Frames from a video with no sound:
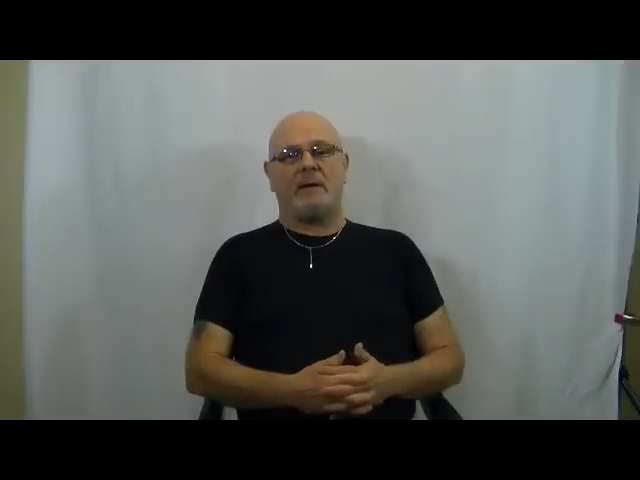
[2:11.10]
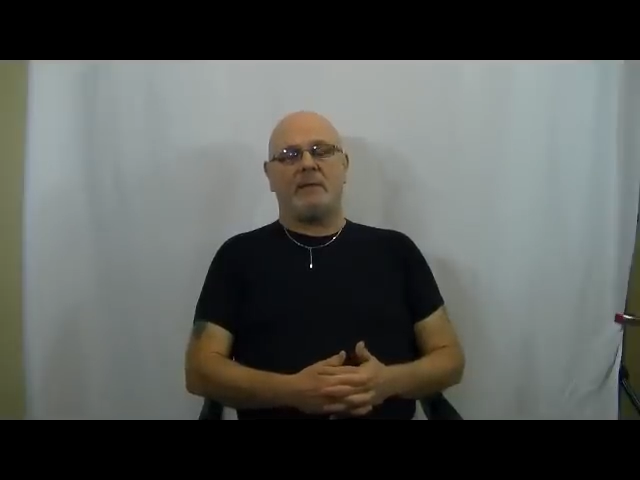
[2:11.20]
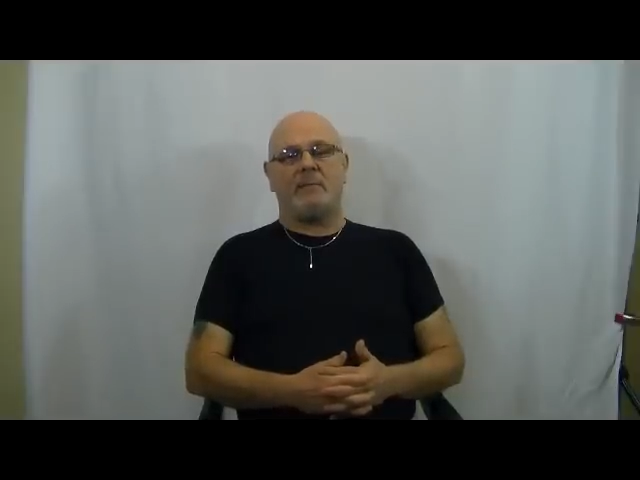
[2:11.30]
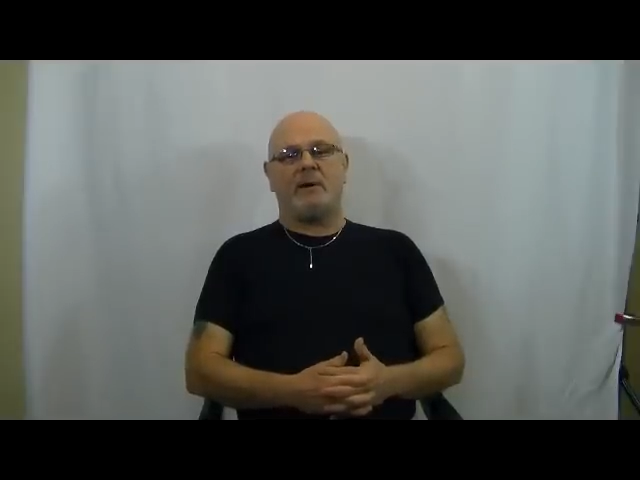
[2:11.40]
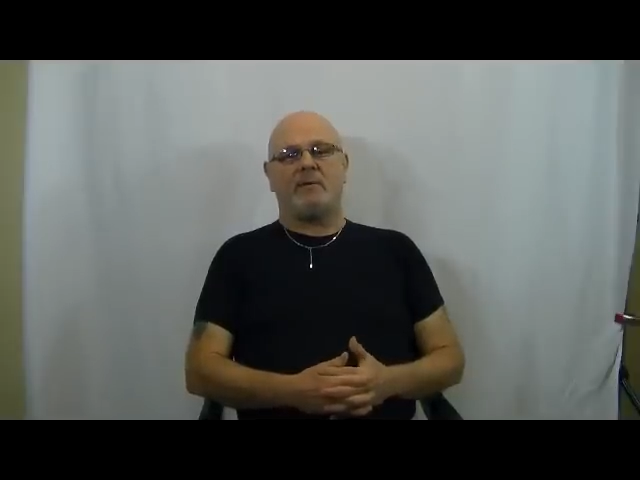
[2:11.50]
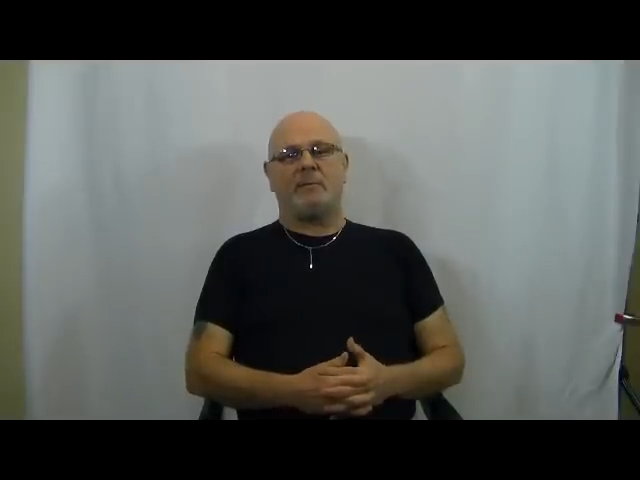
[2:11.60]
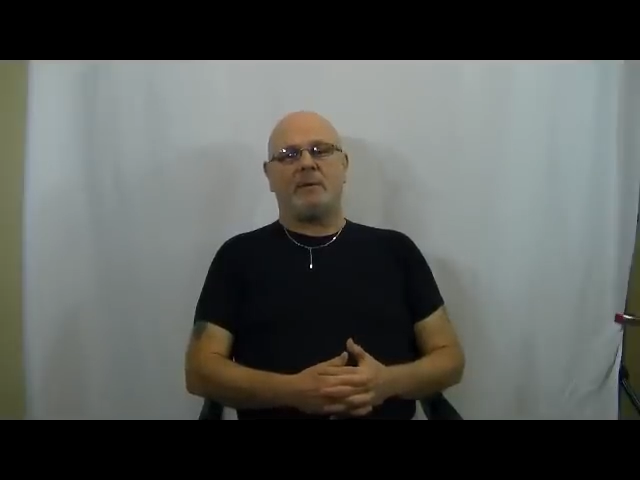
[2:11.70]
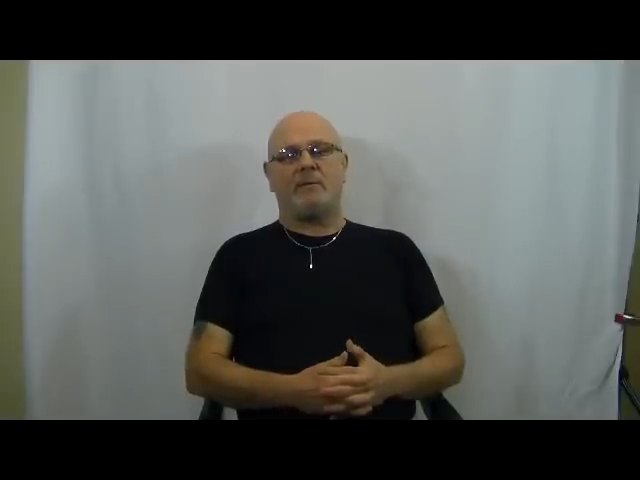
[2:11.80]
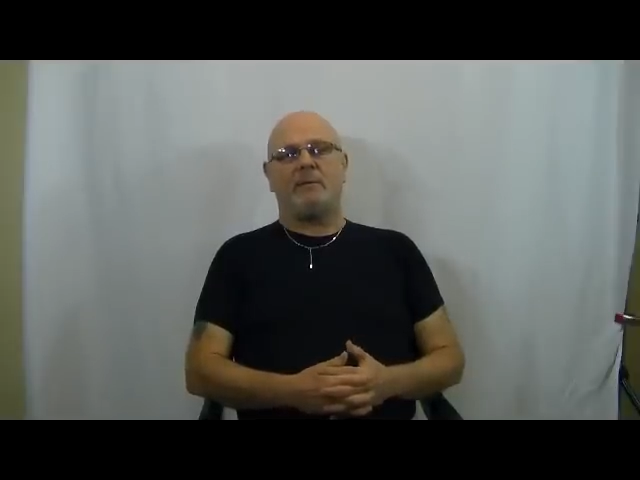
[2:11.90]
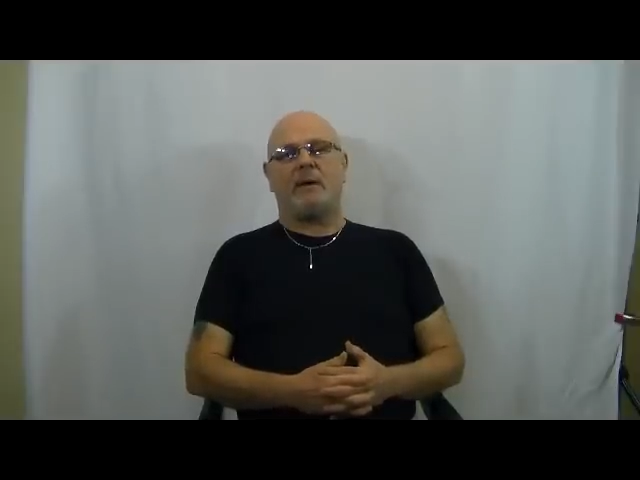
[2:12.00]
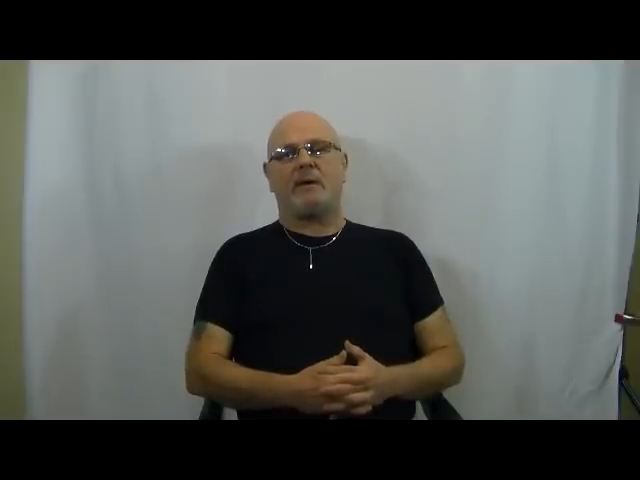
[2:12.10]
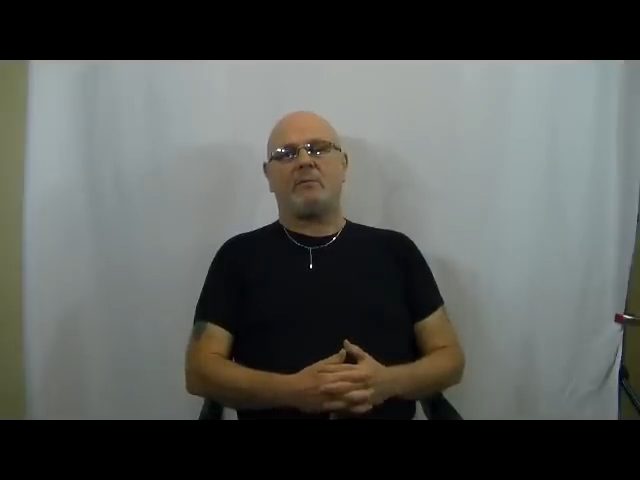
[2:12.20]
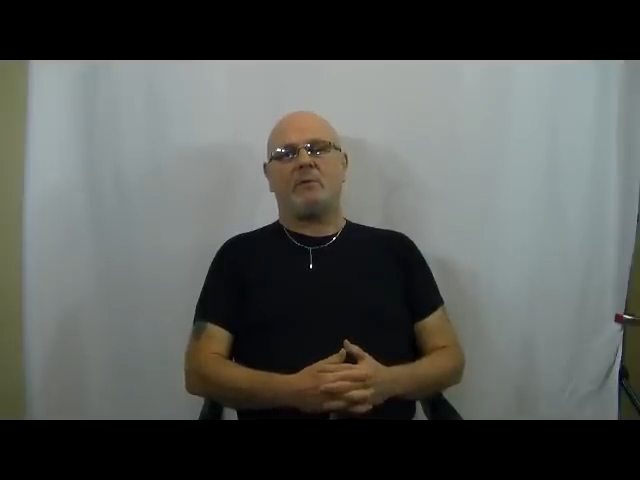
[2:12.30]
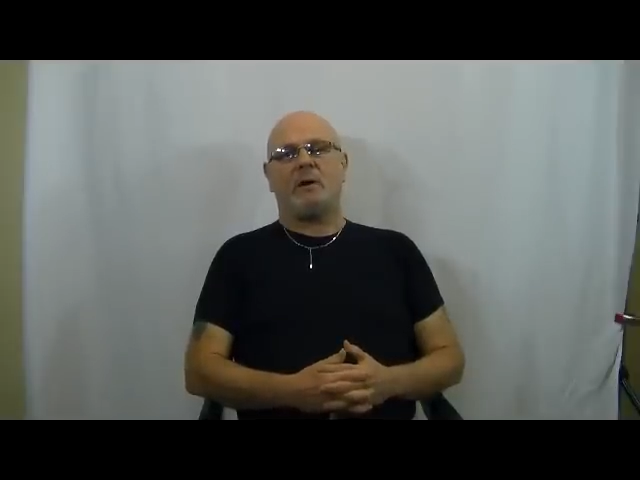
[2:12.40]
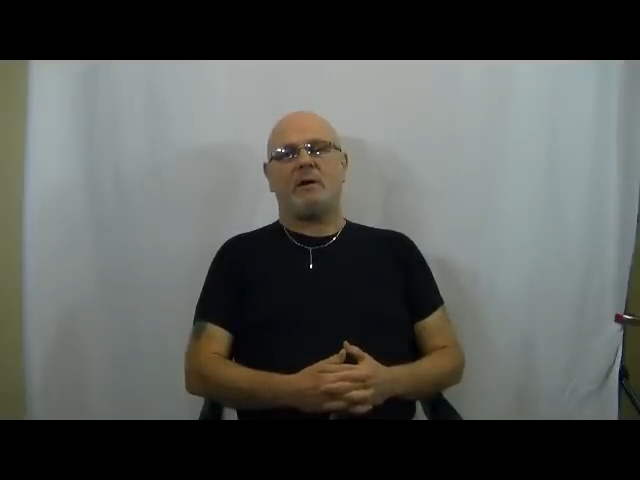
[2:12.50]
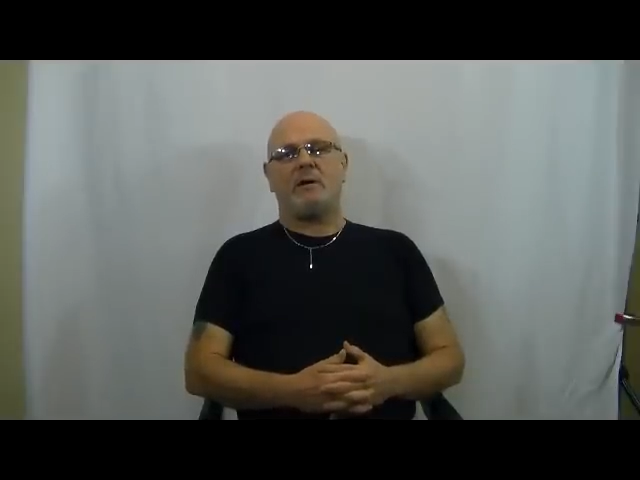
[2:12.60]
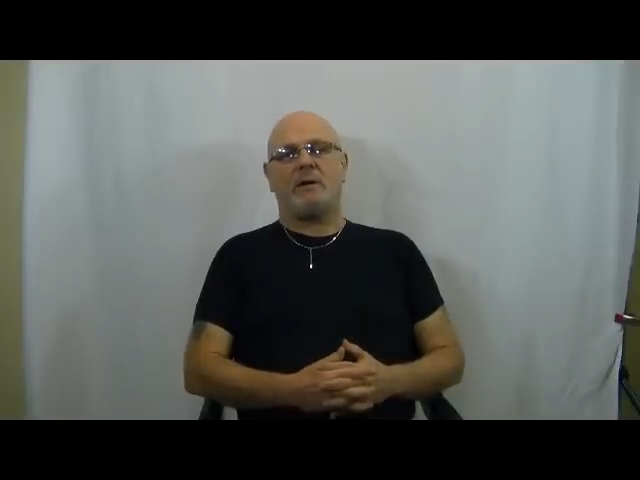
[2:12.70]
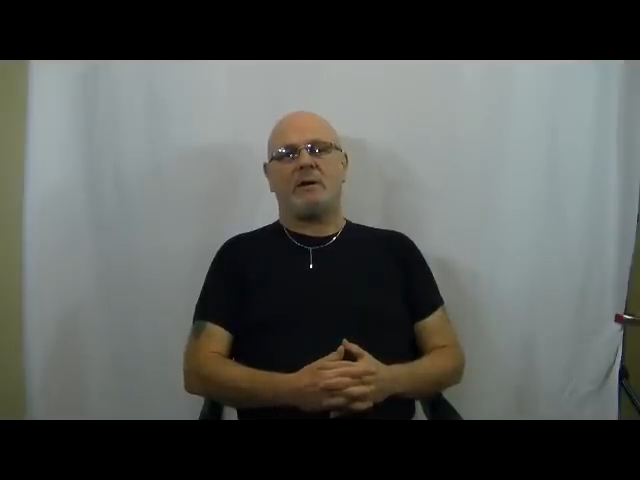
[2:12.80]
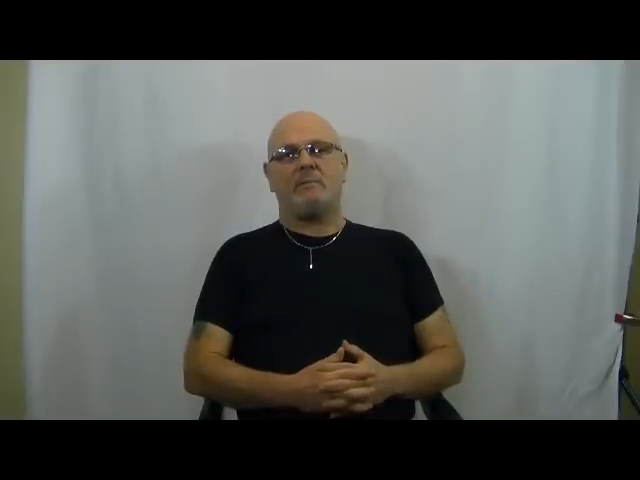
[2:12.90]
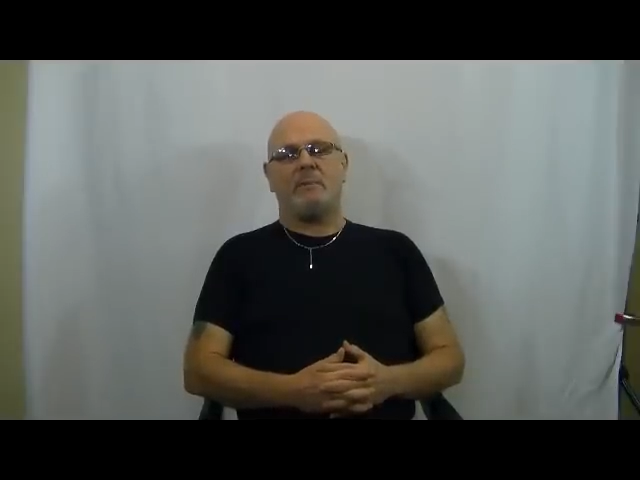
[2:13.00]
Now, the mind split effect, where you
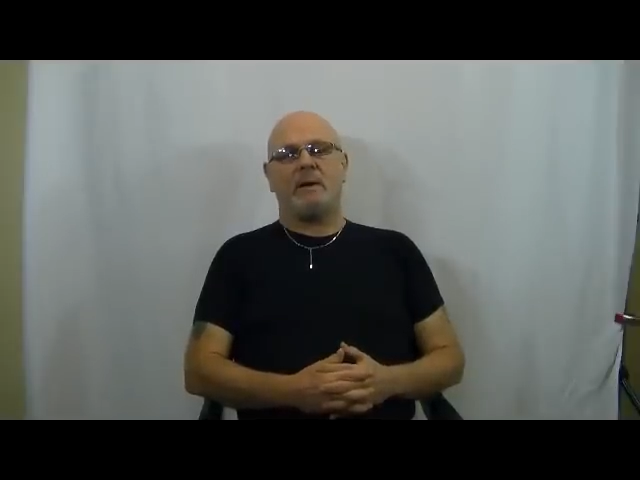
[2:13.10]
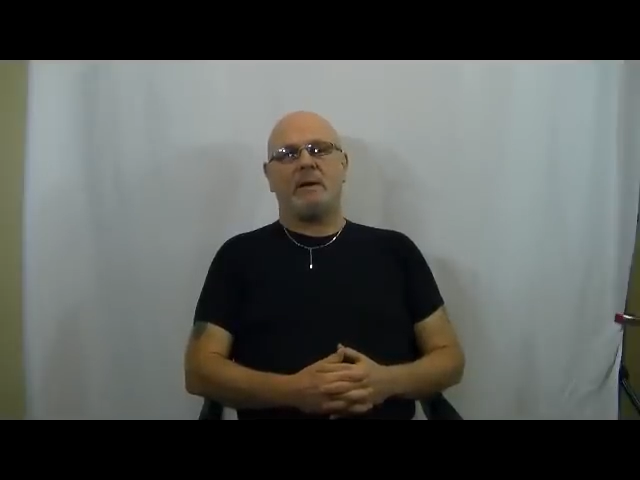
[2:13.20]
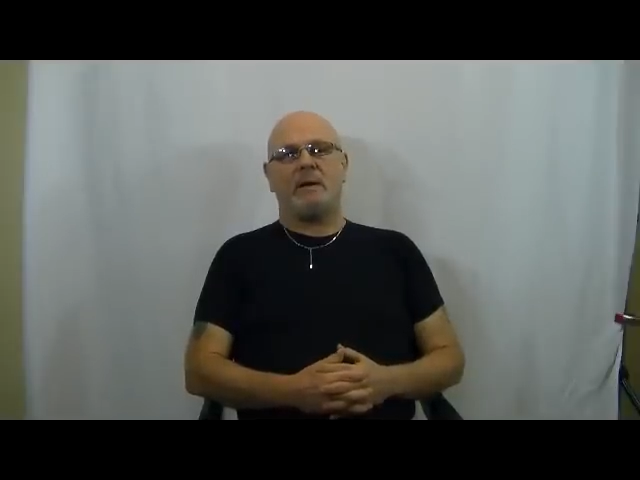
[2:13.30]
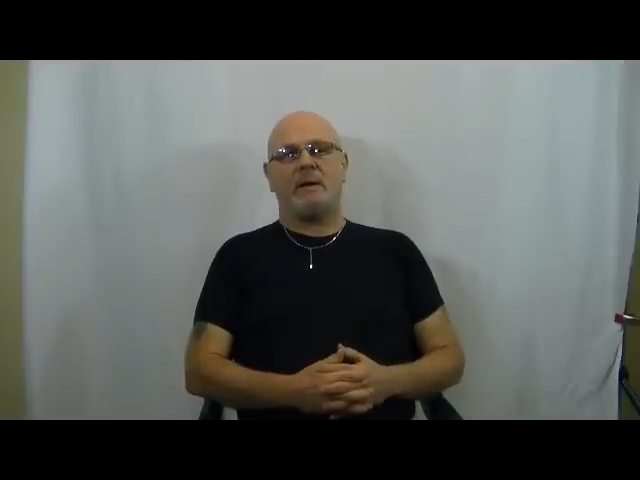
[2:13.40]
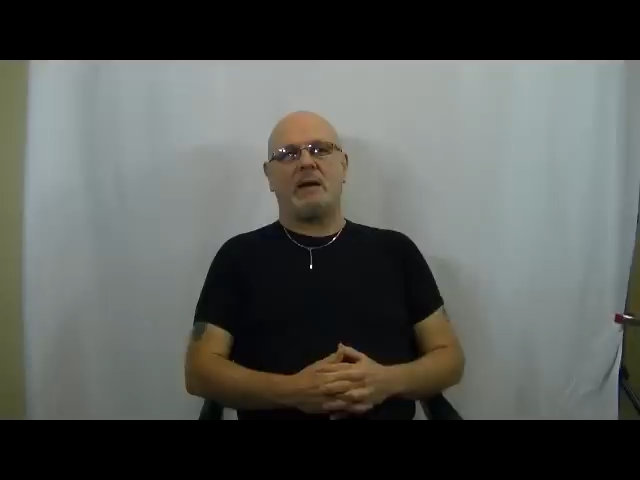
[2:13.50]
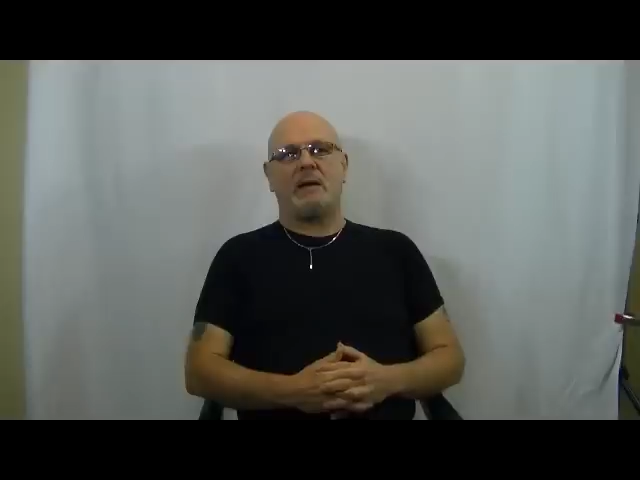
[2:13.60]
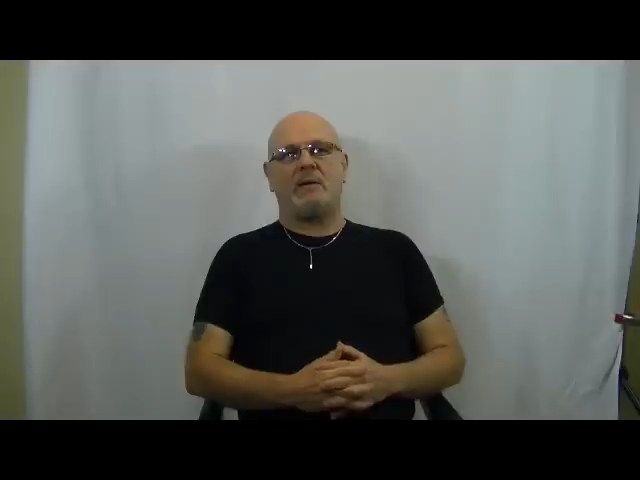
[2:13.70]
can be